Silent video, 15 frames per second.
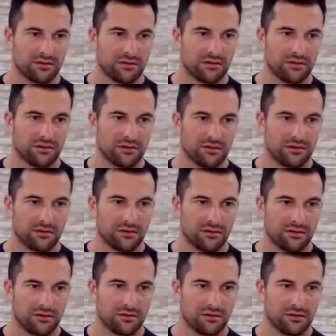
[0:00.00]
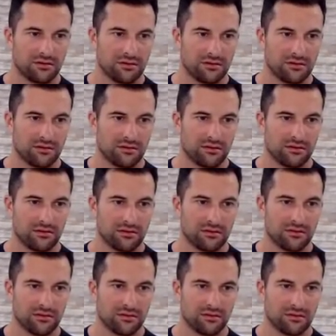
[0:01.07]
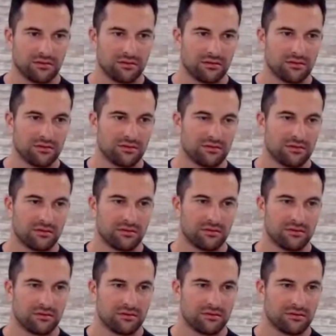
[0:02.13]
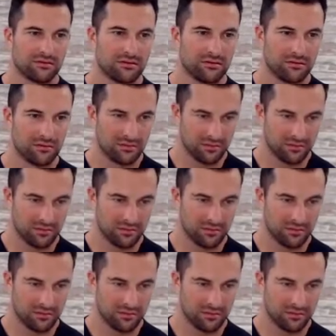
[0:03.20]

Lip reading: [no speech]